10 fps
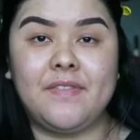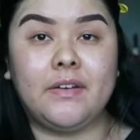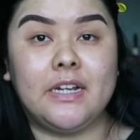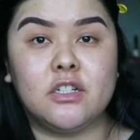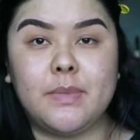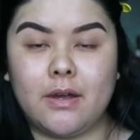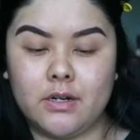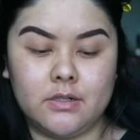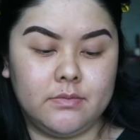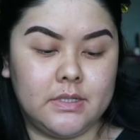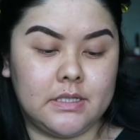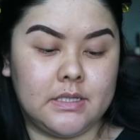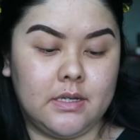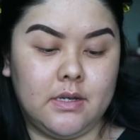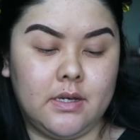foundation powder. This is
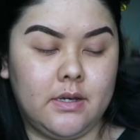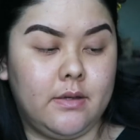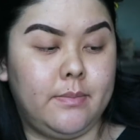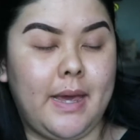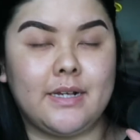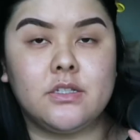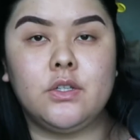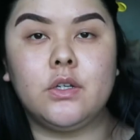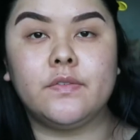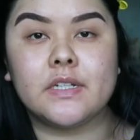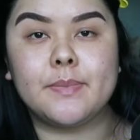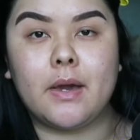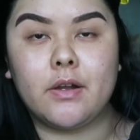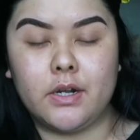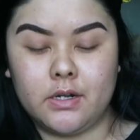the MAC Studio Fix
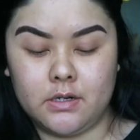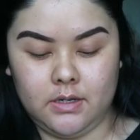powder